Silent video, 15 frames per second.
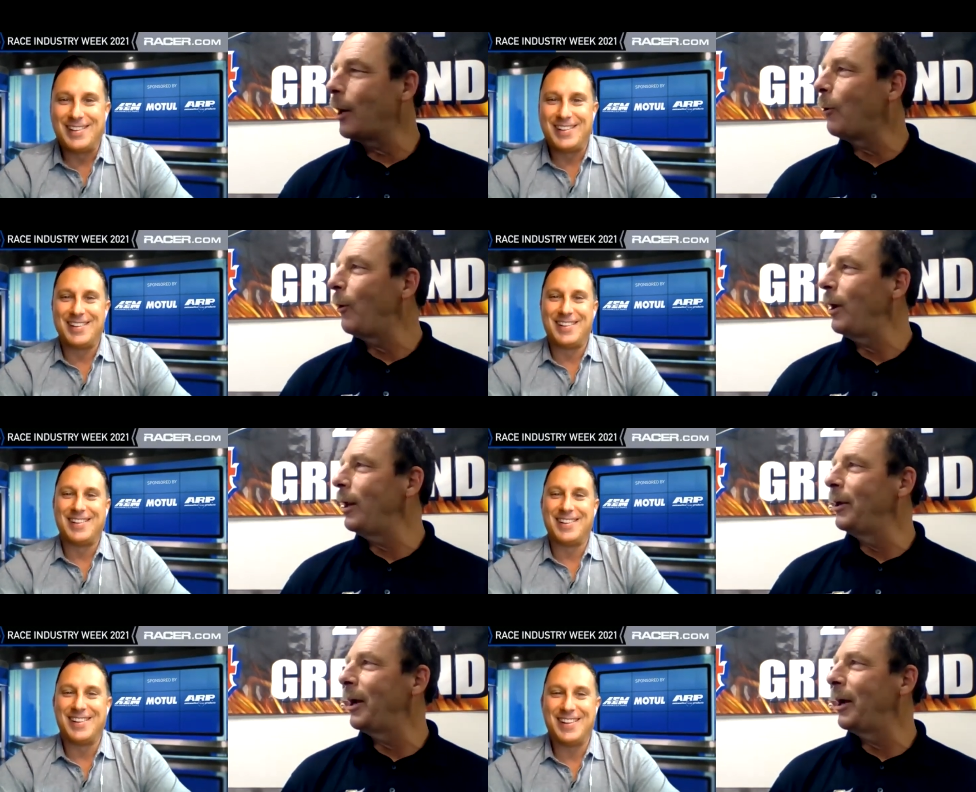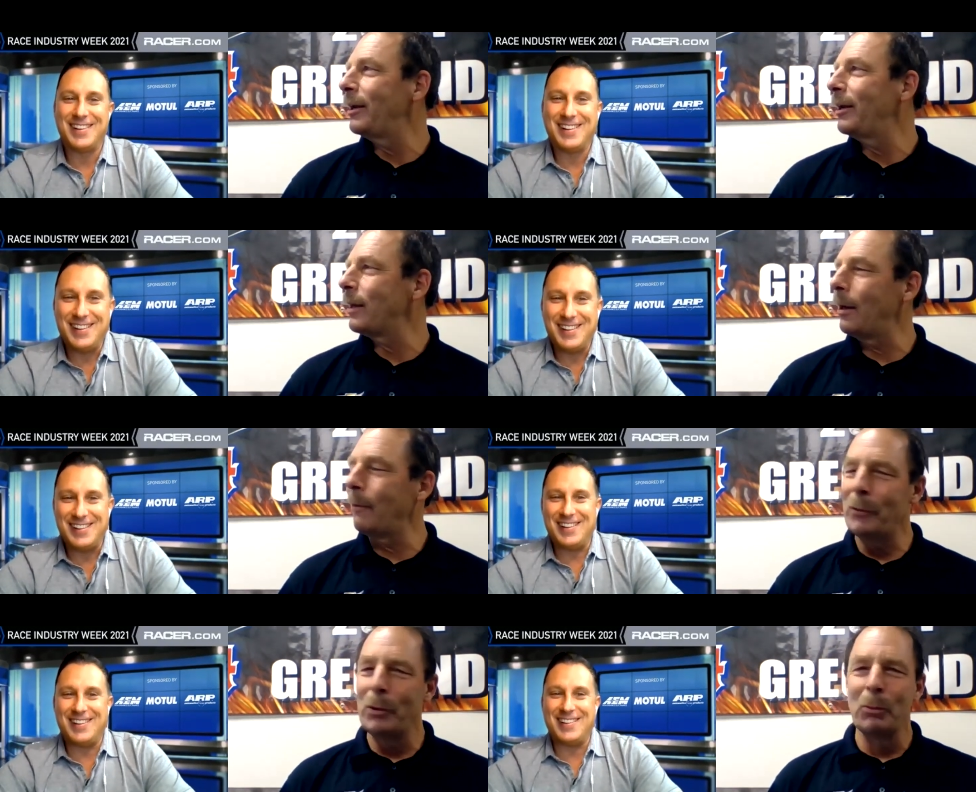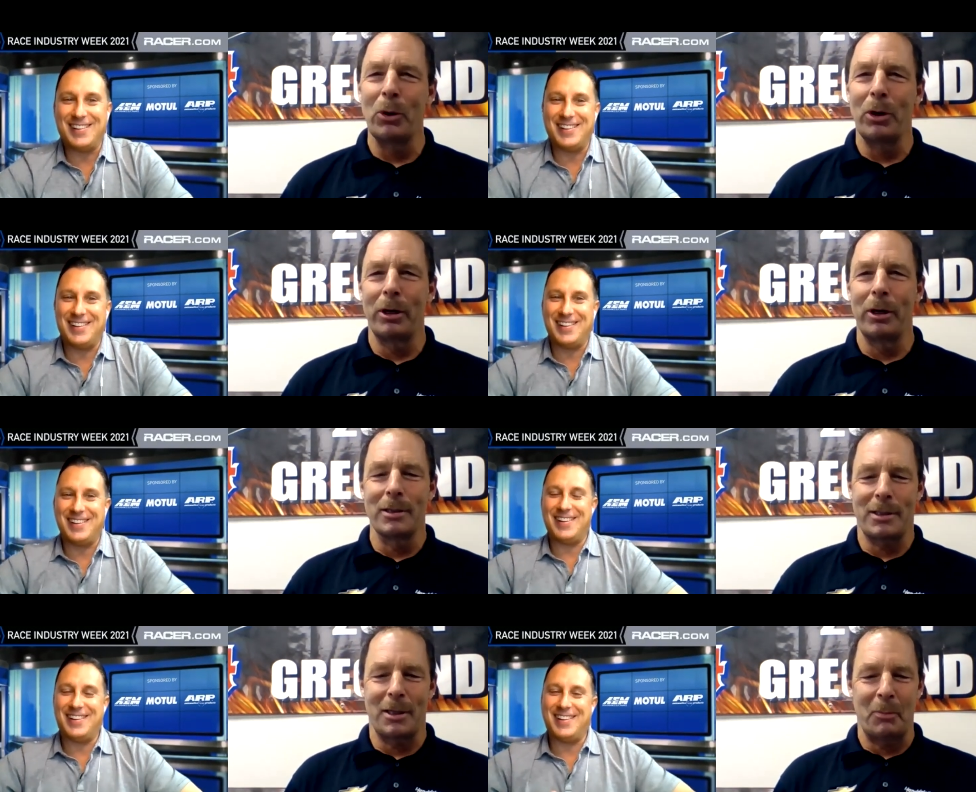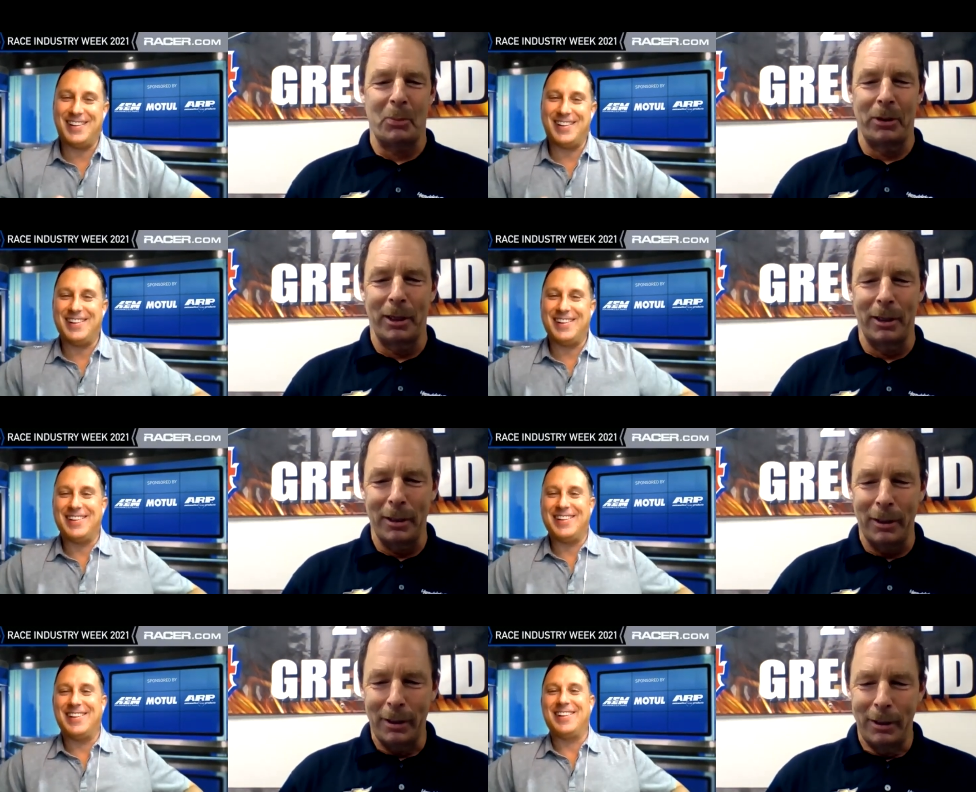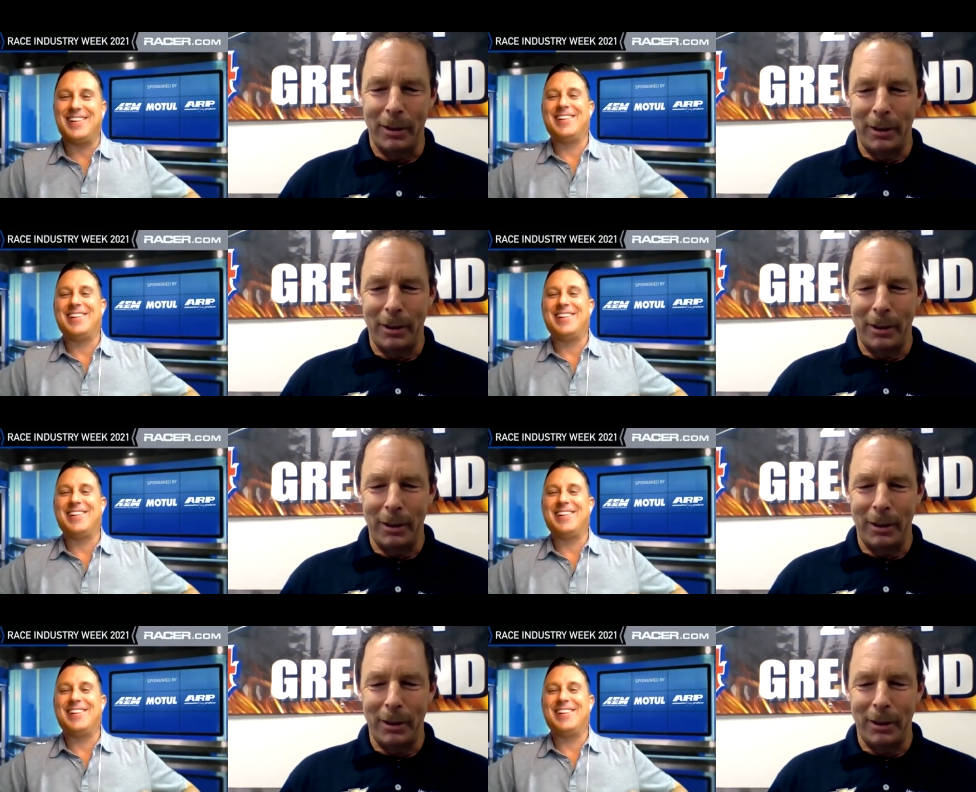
Speaker 1: Not quite yet. He's got a few more years to put in.